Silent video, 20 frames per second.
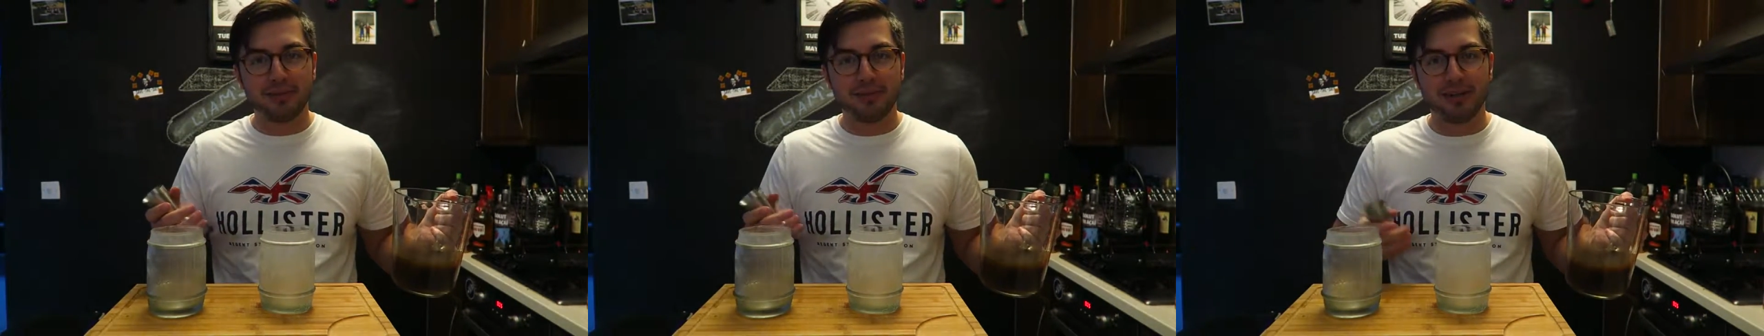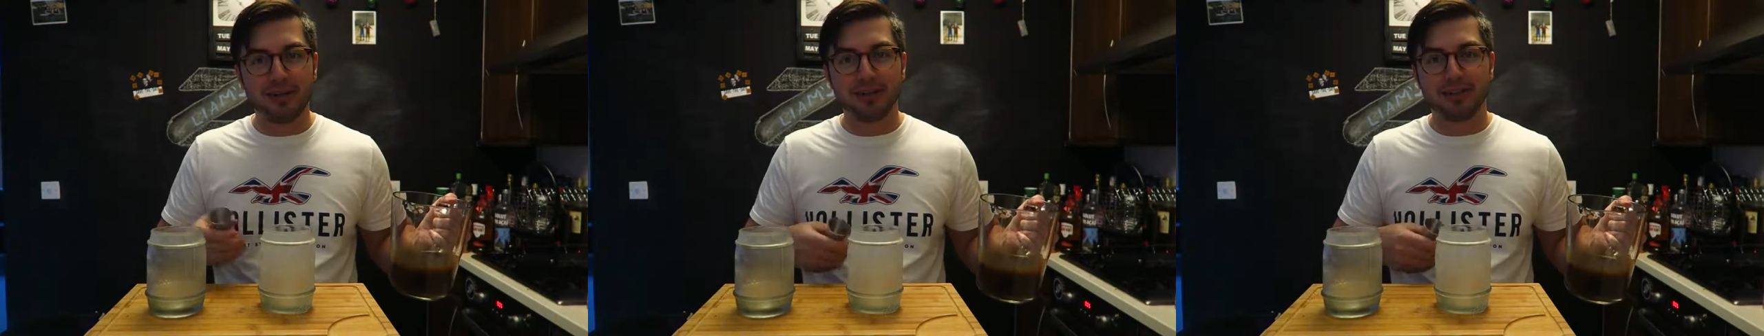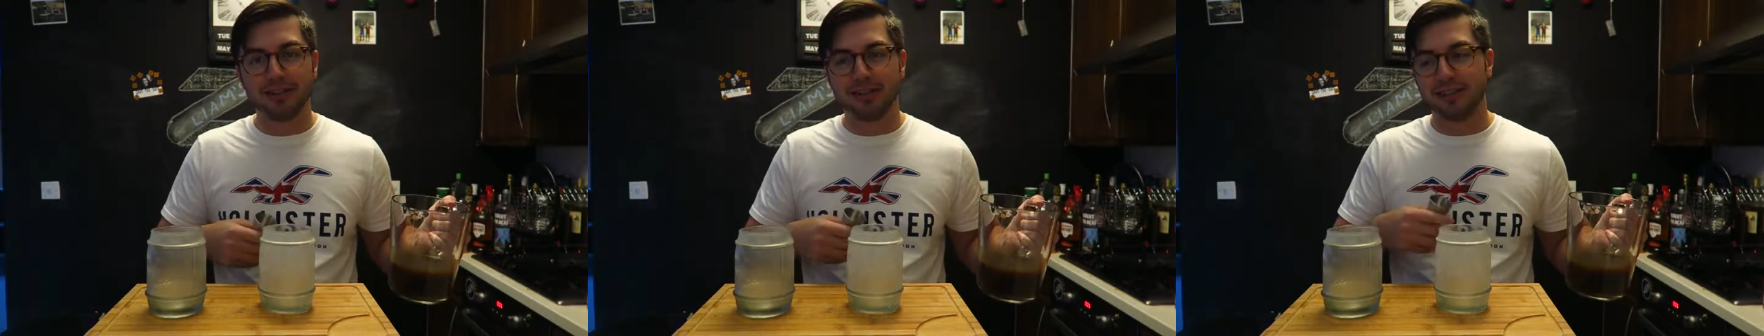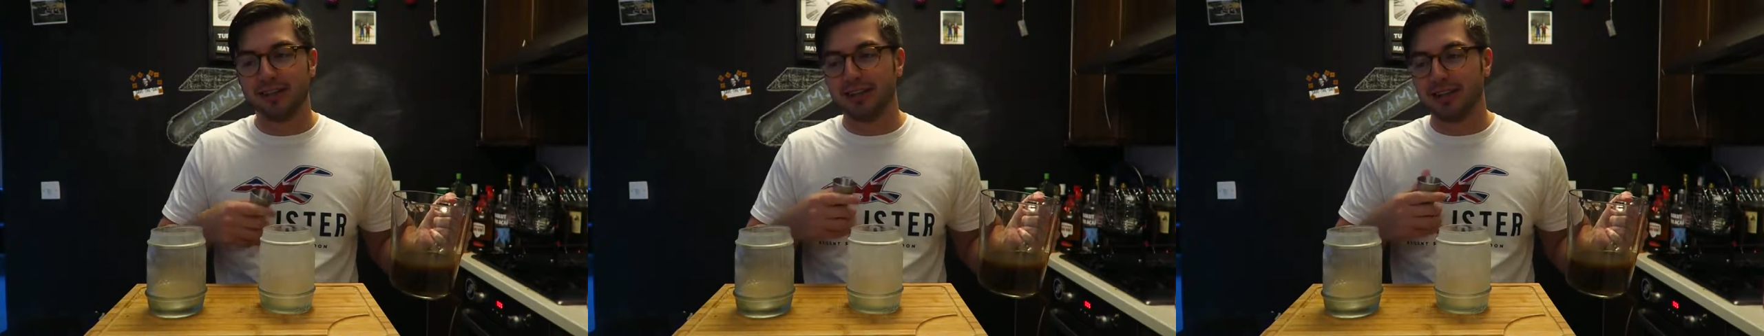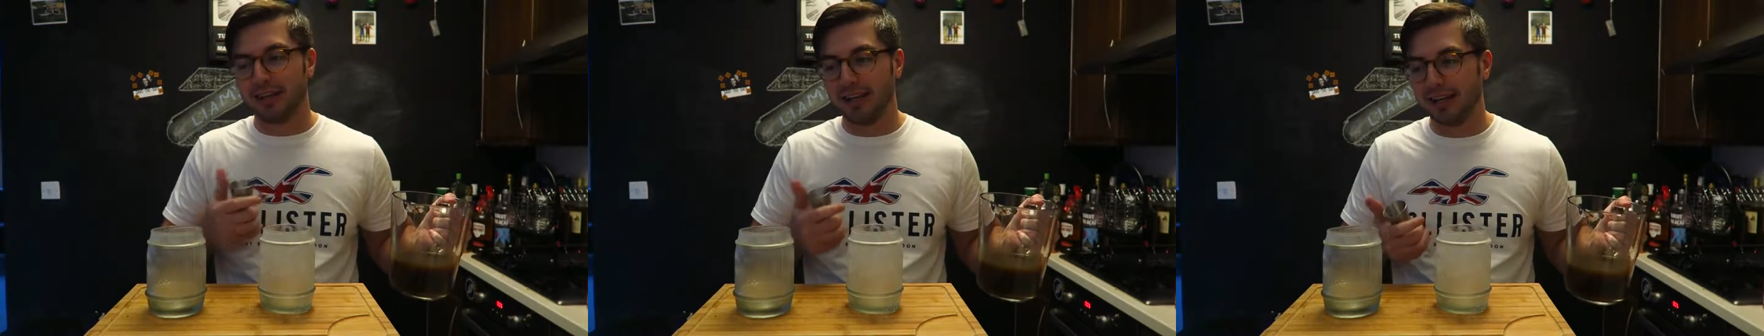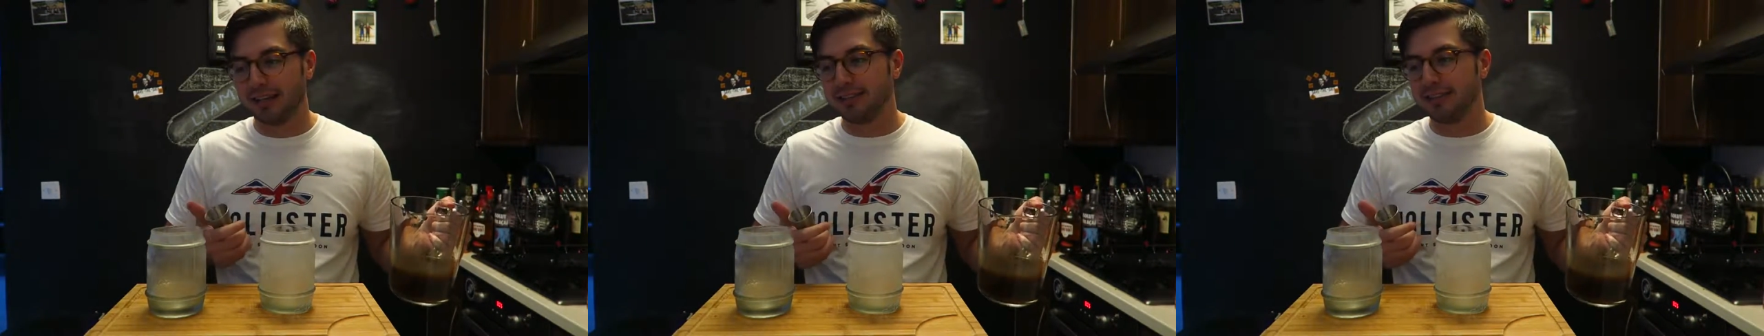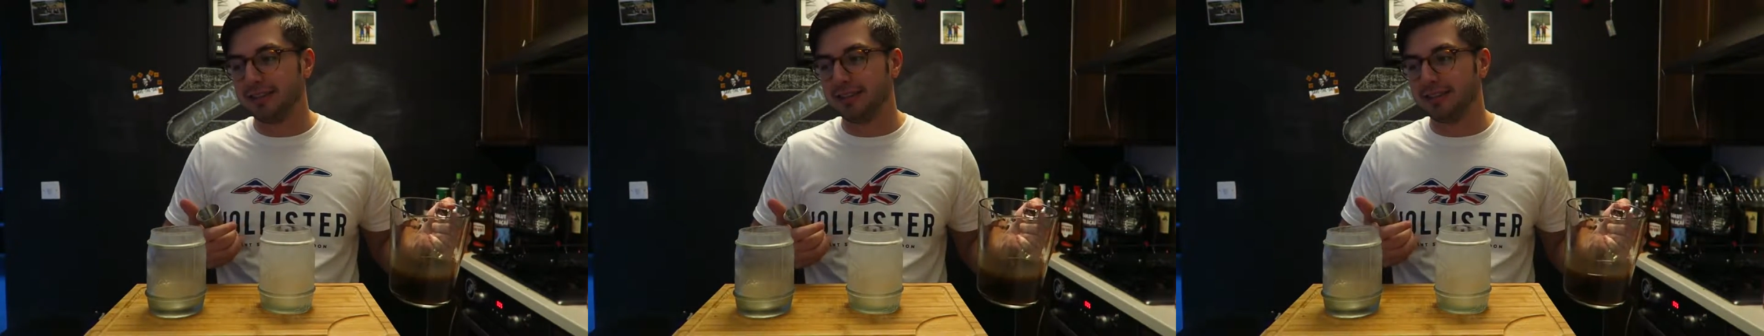Potter because I got
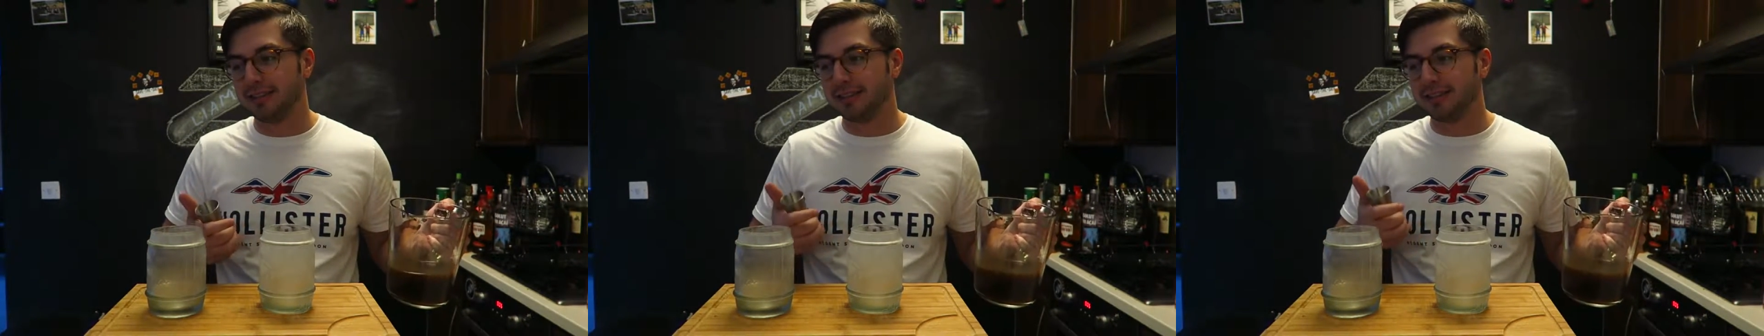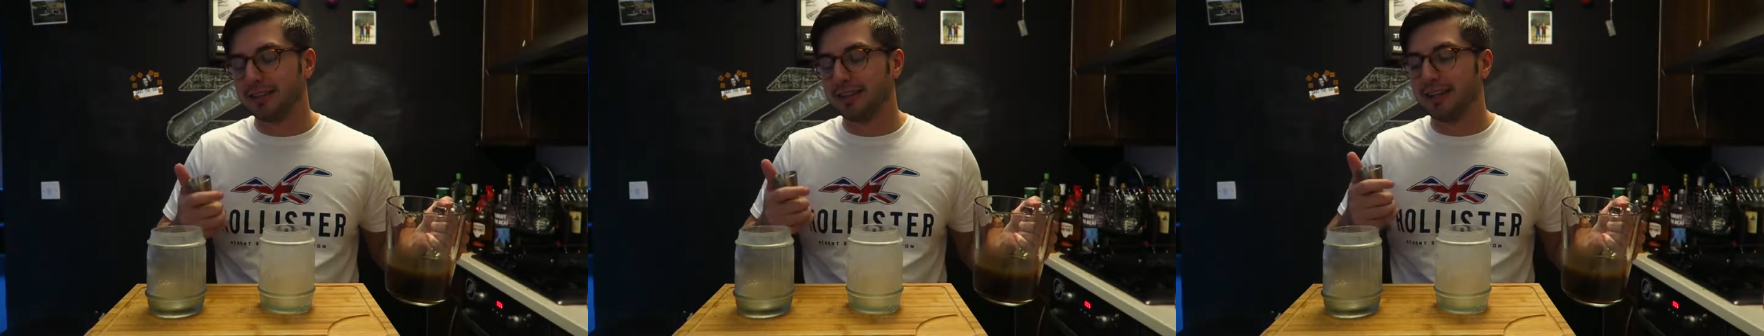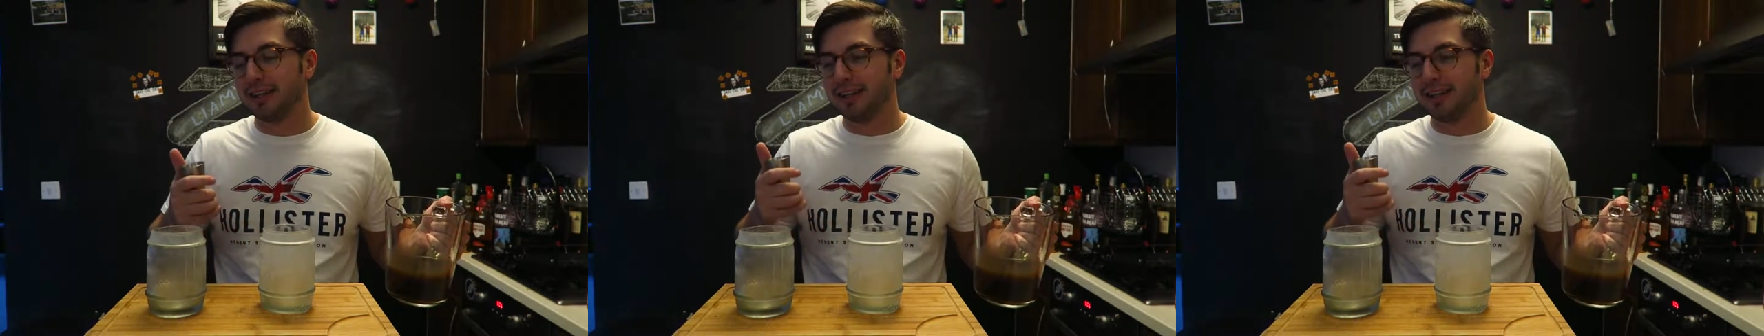glasses